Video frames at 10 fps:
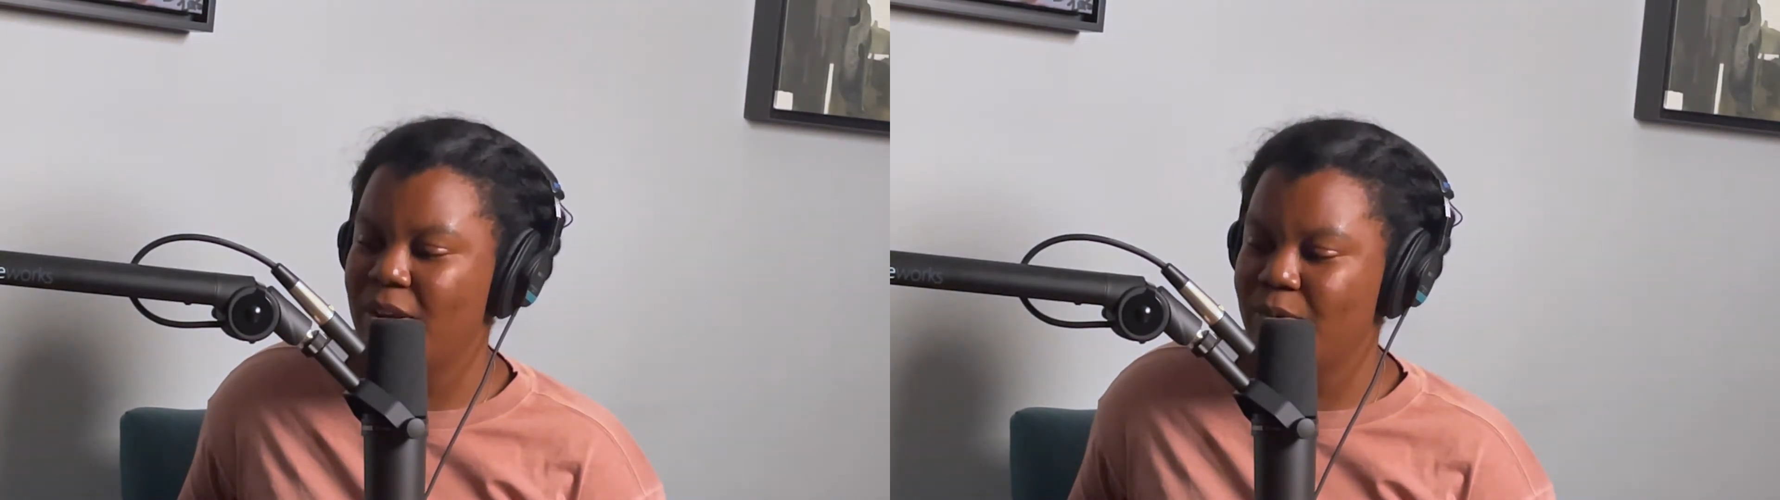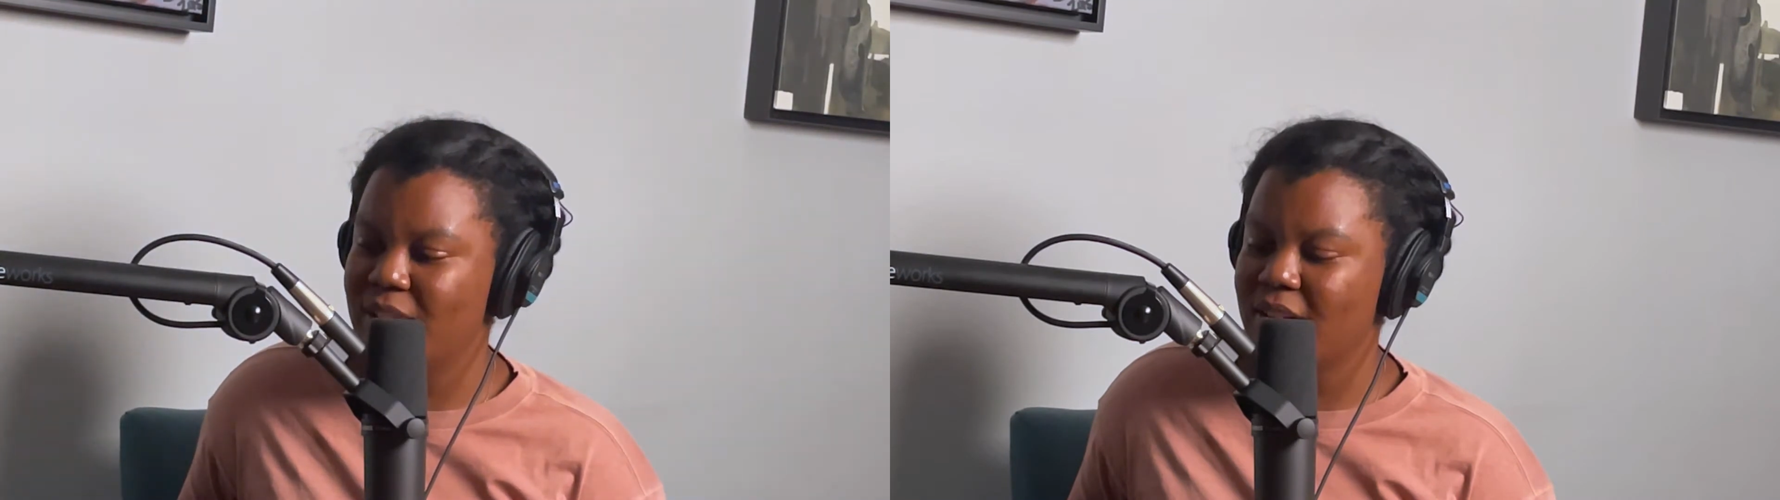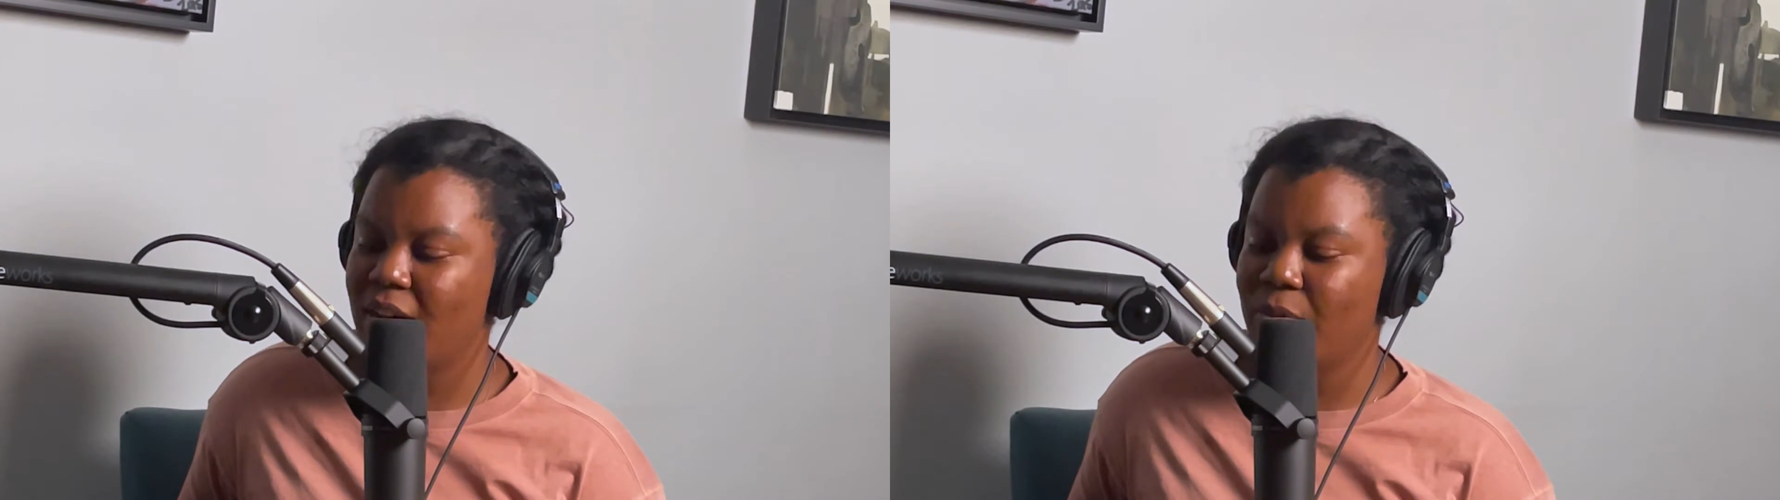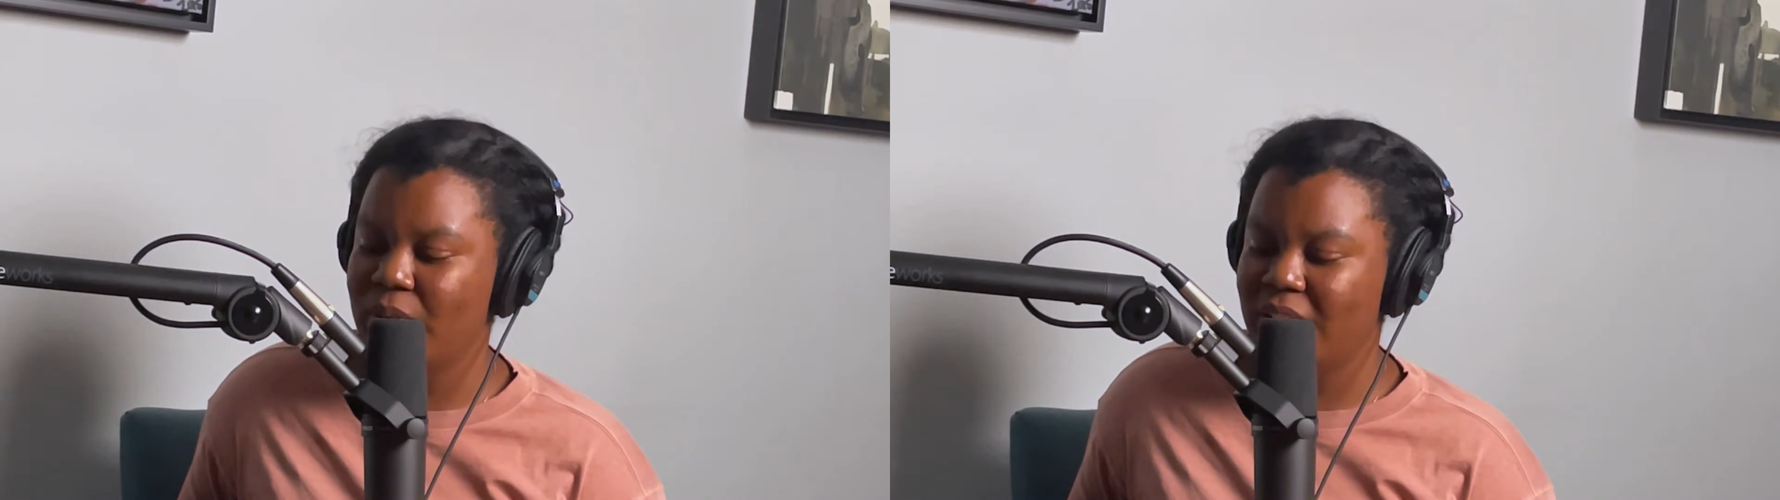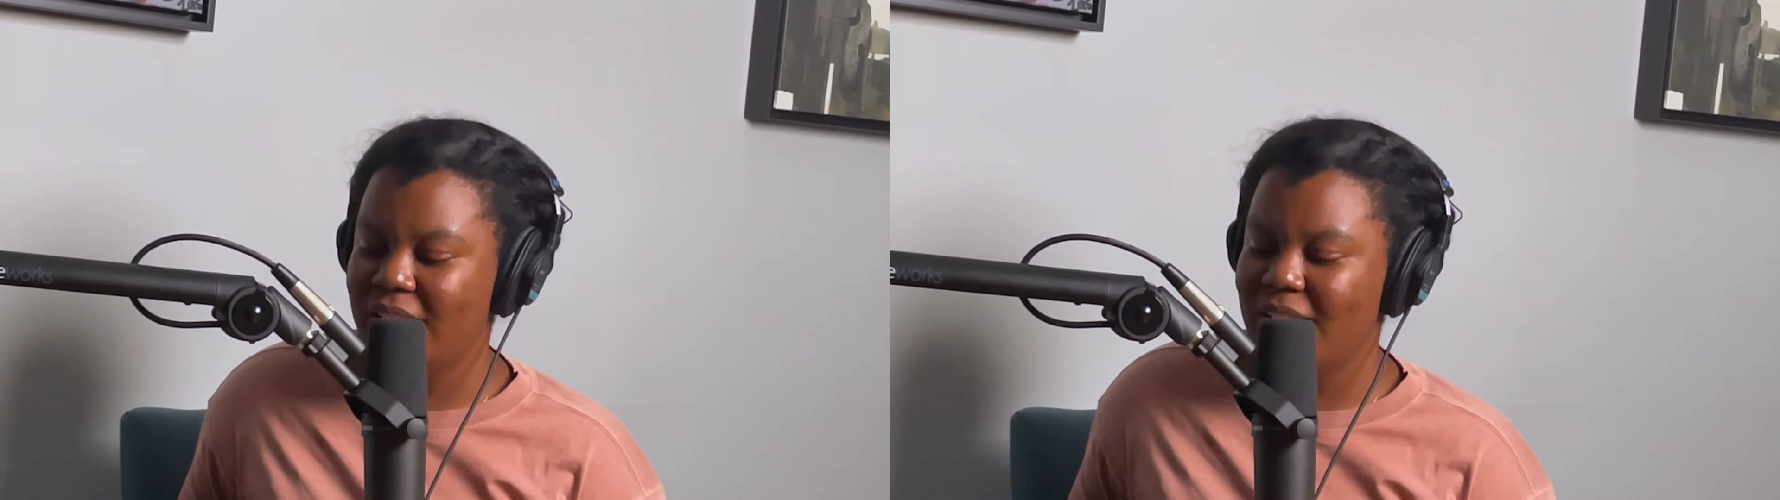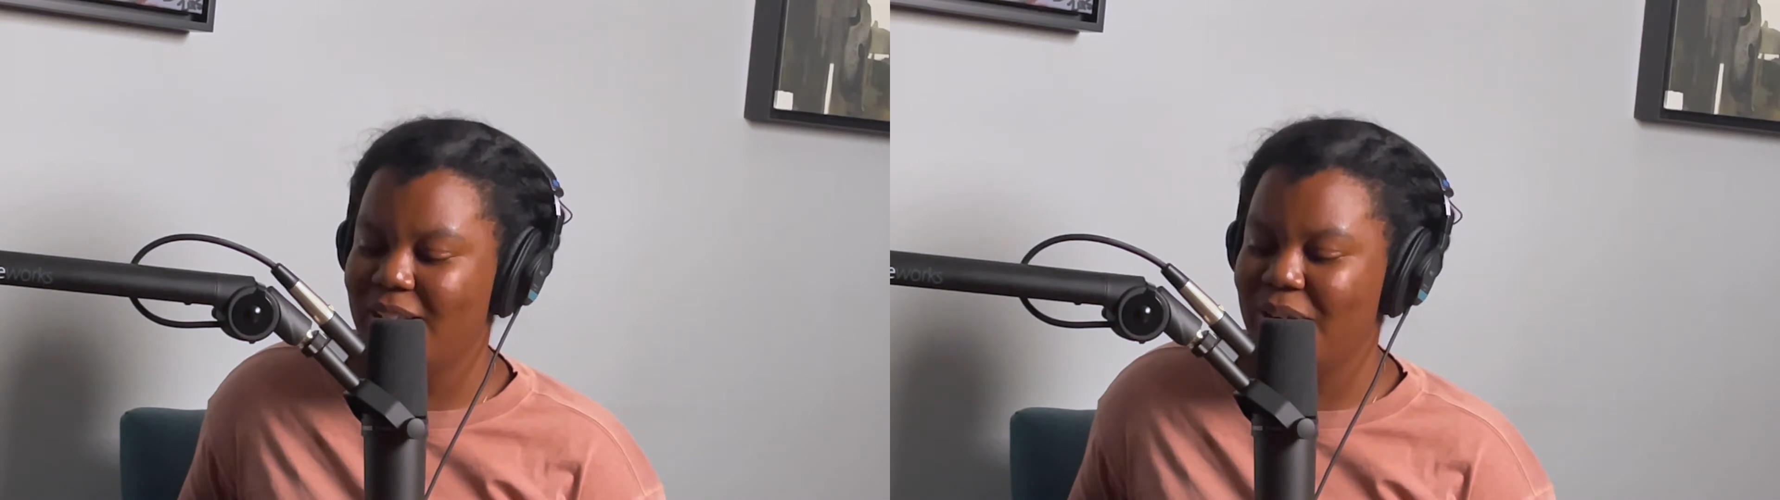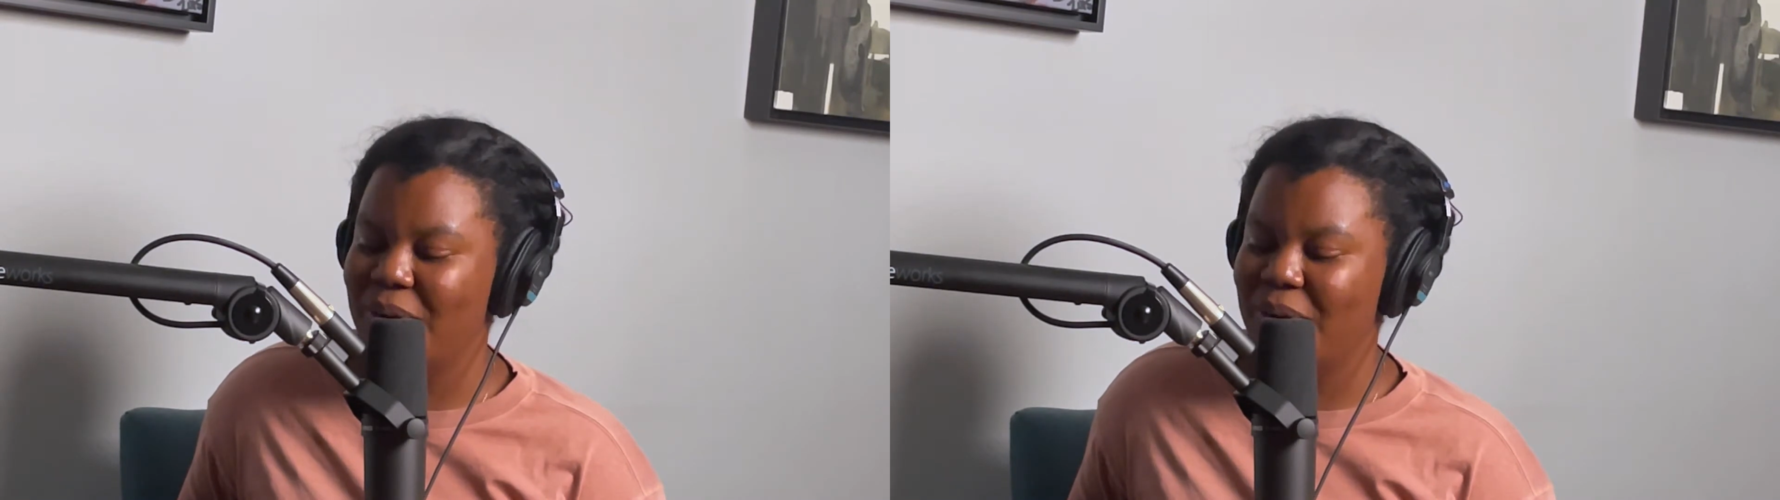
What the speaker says: it was a really